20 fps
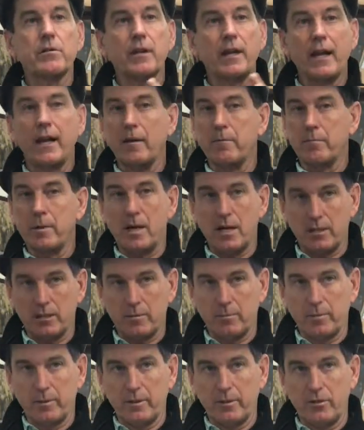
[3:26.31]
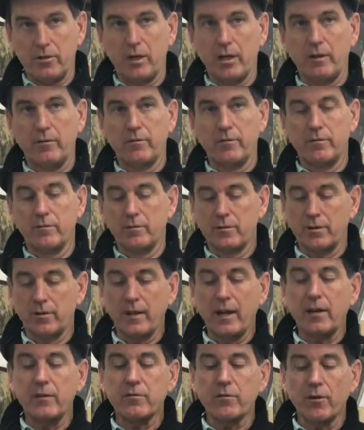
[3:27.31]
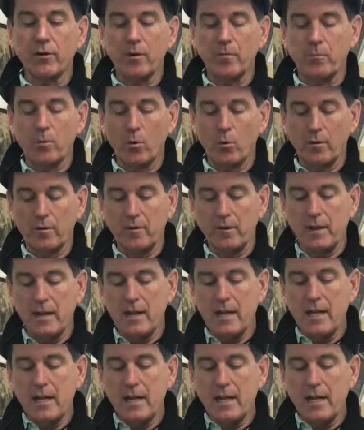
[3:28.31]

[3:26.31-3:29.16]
can't possibly achieve. Right. So that's very important.